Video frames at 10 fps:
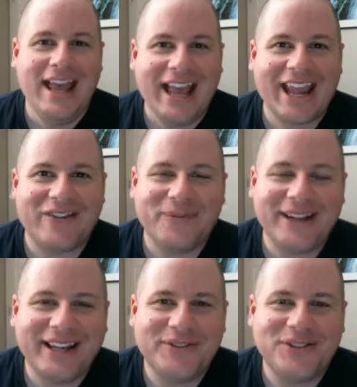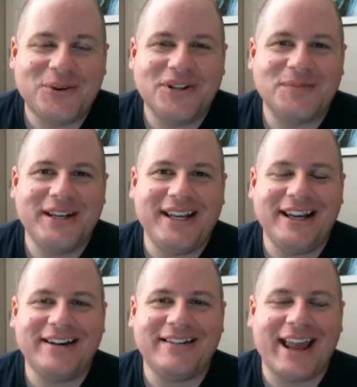Hey everybody, Evan Scoresby here,